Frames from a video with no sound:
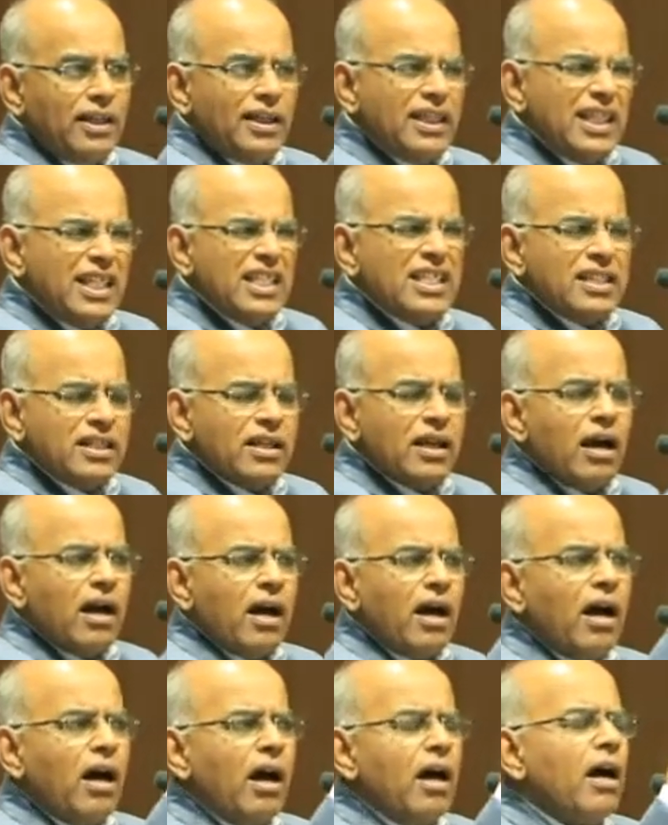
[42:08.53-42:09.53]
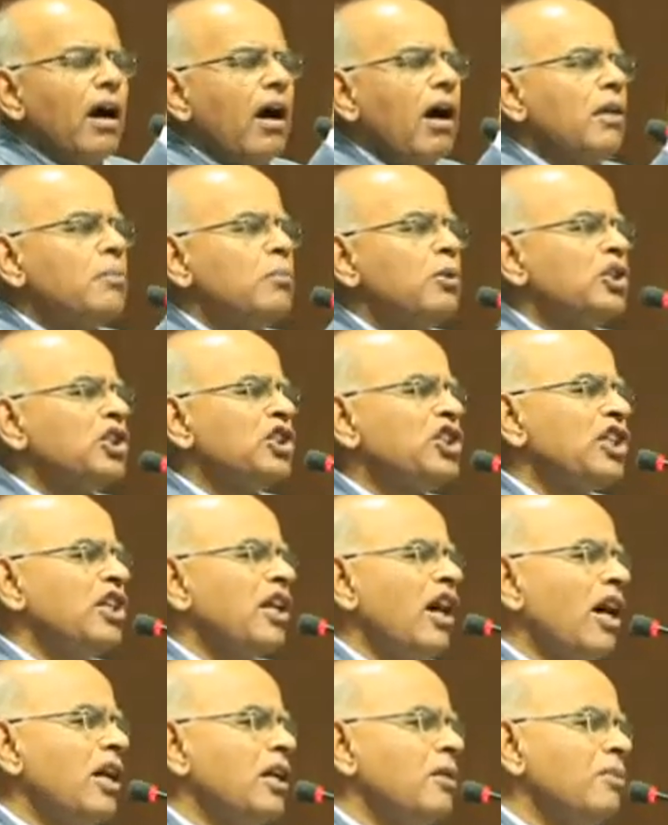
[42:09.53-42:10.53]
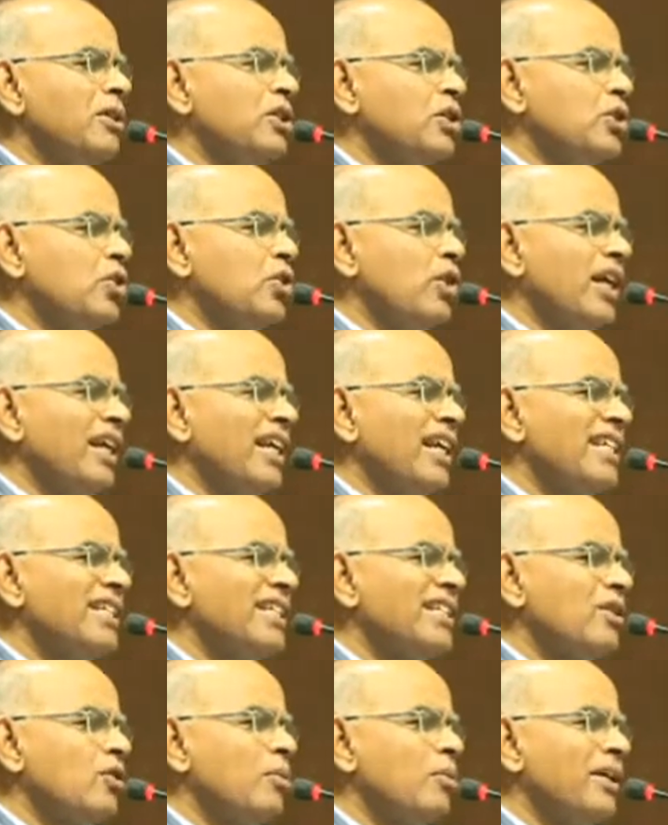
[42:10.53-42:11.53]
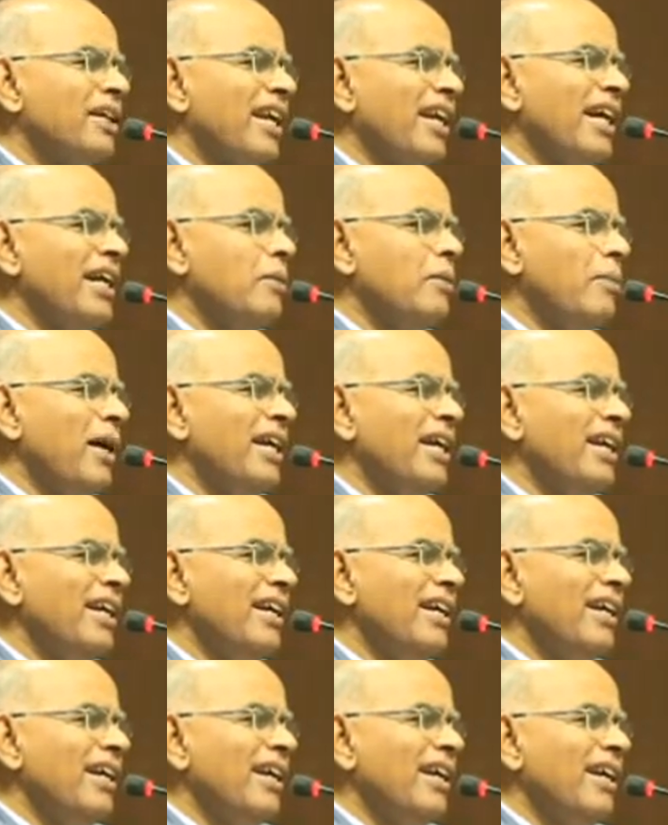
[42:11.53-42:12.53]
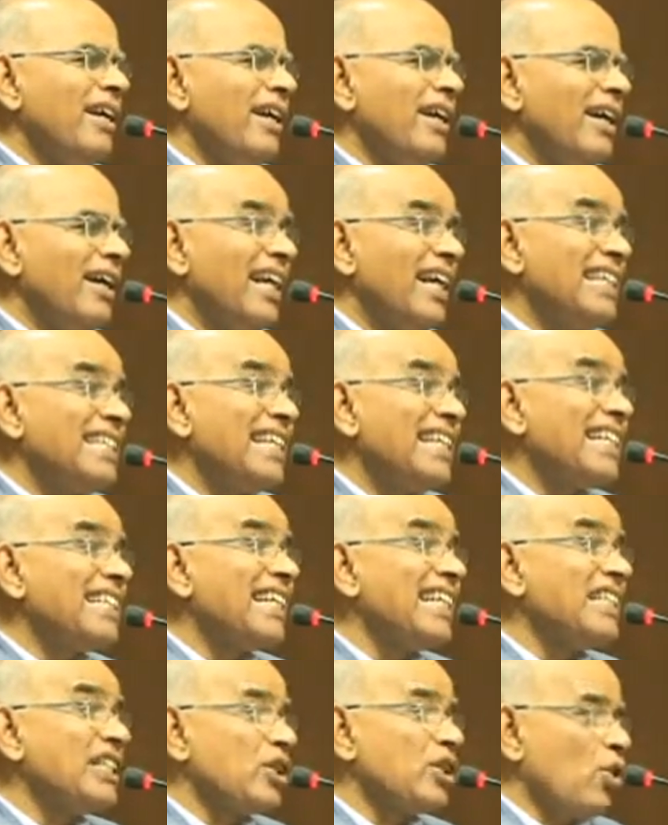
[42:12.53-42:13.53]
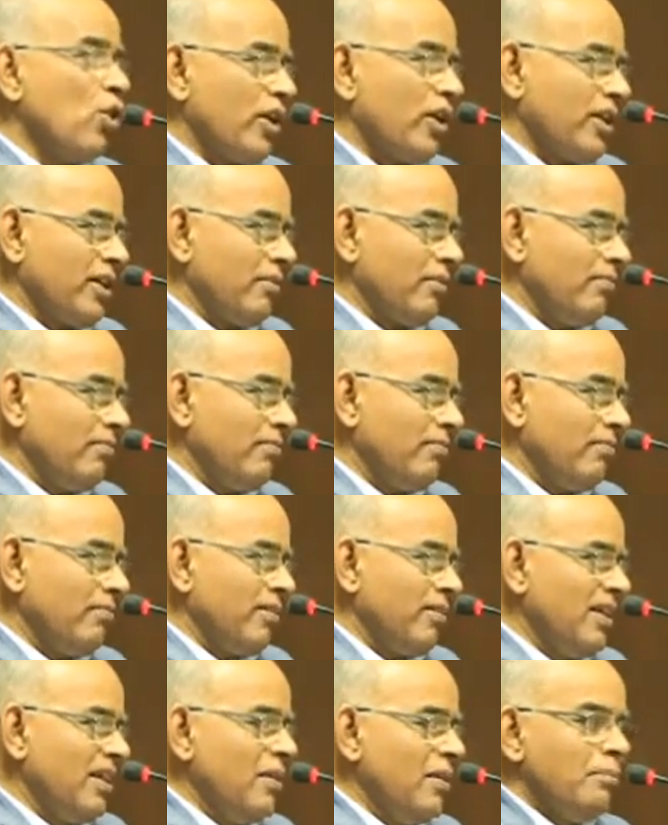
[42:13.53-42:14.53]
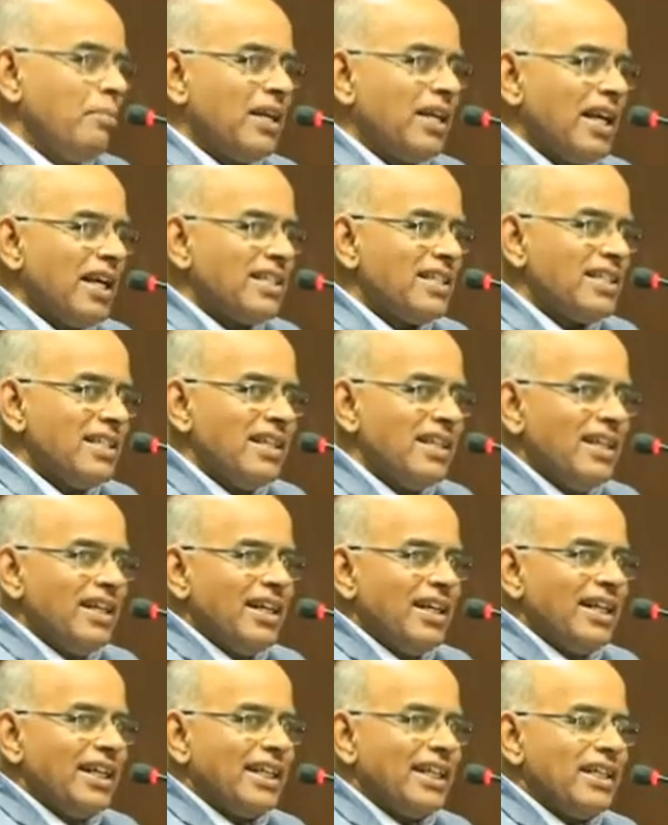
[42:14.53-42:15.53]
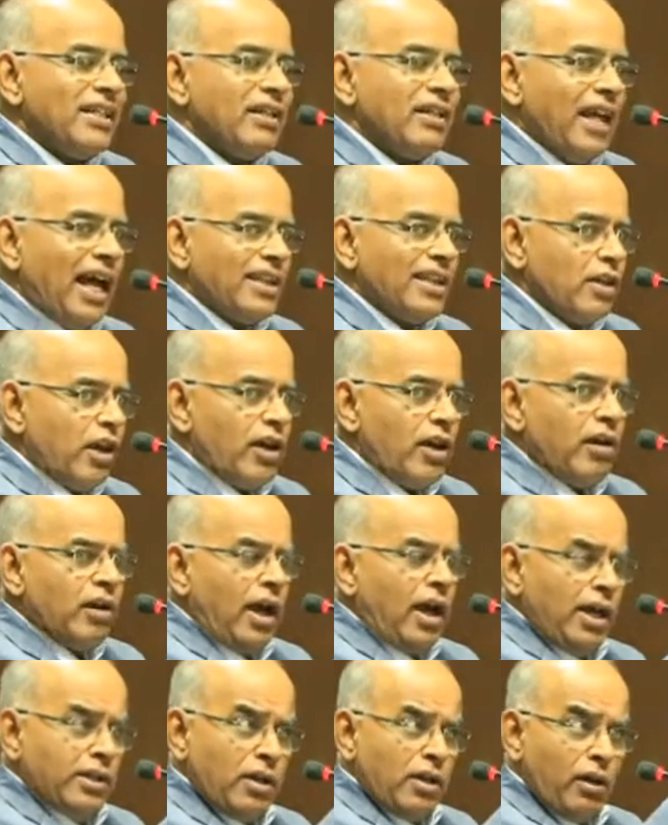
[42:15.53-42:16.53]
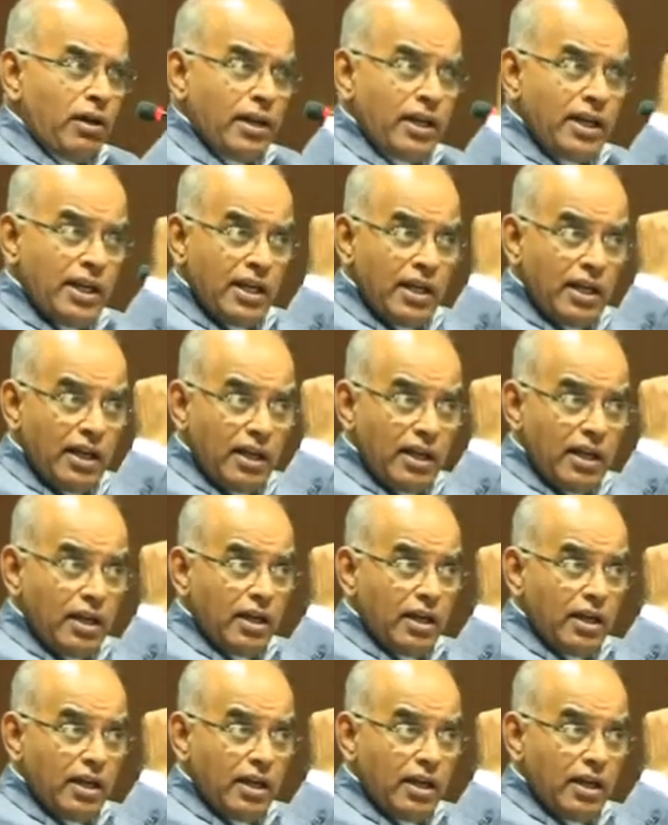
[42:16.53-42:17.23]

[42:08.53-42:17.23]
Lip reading: is almost synonymous to a case to be tried by a sessions court, because it is, as already